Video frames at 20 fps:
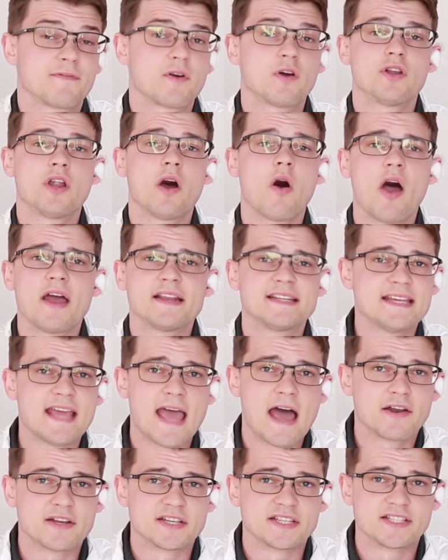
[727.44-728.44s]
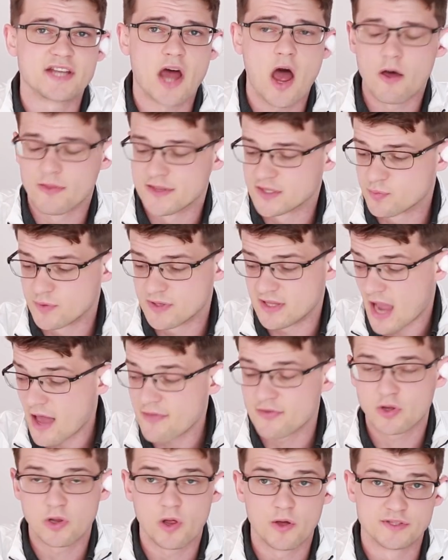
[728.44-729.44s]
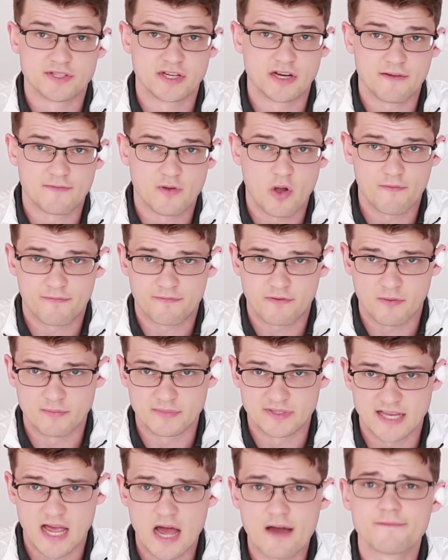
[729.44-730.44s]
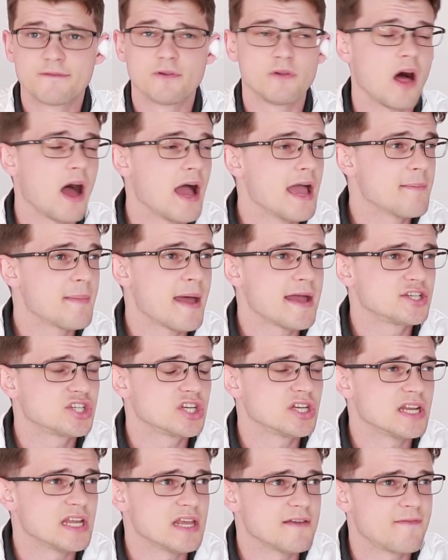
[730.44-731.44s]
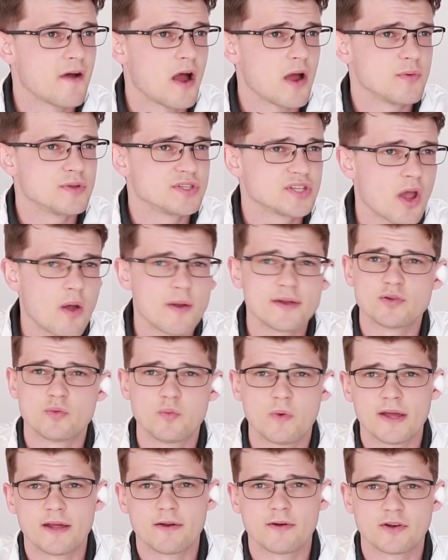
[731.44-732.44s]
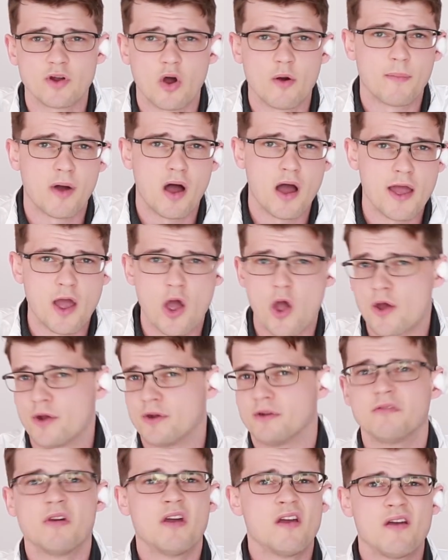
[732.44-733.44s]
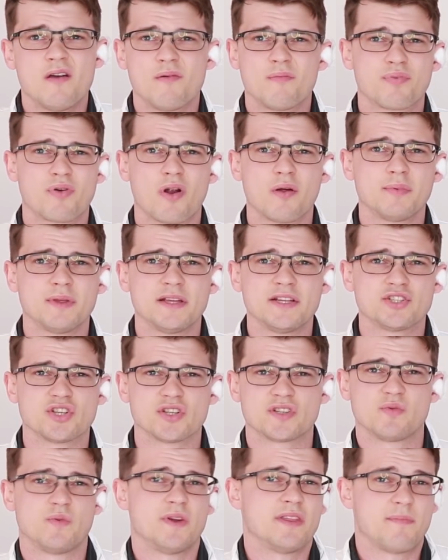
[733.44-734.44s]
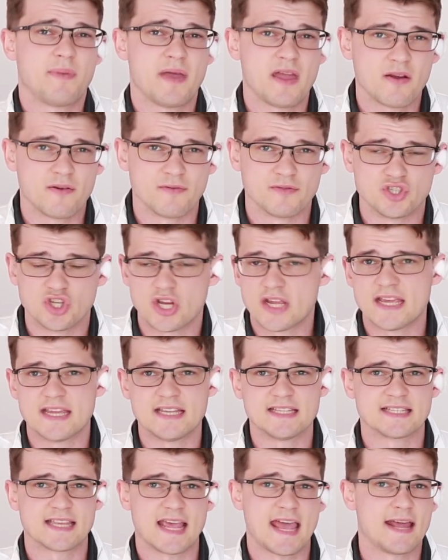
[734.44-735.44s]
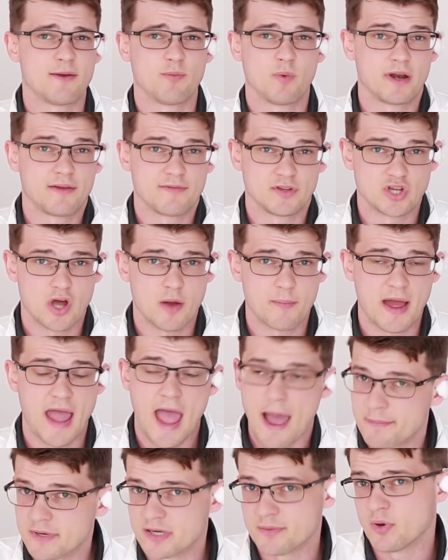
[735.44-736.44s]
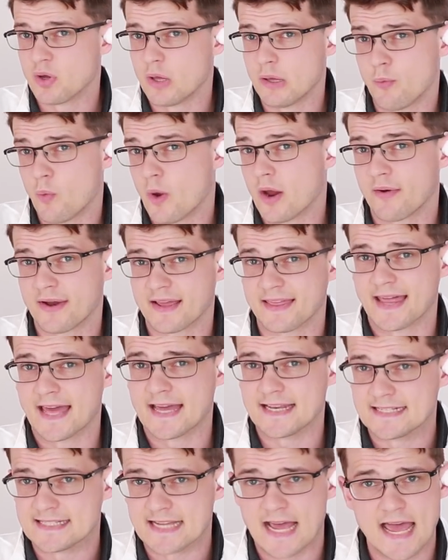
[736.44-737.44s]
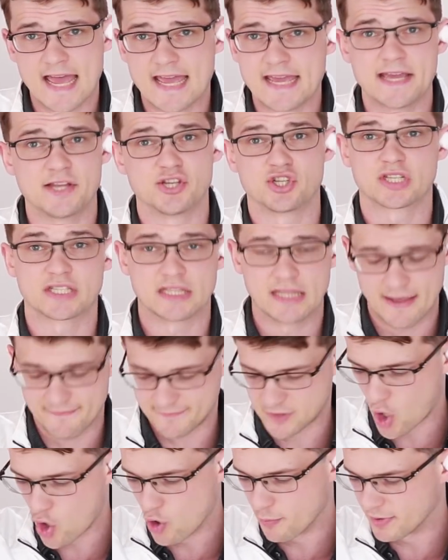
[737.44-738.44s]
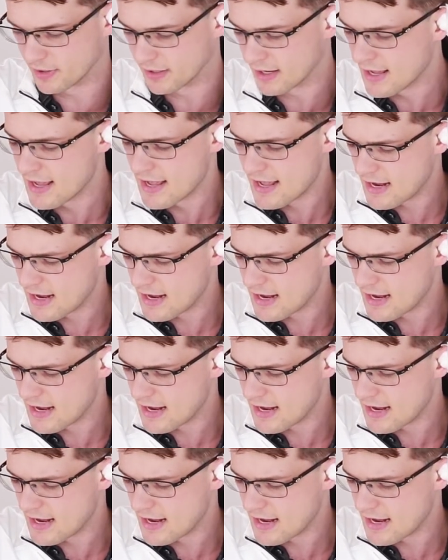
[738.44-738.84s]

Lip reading: I've got no idea how to style this with the other clothes that I've got from Zaful. I imagine if I was going to wear it on my own, probably just with a pair of jeans and whatever top I happen to be wearing that day and just left open.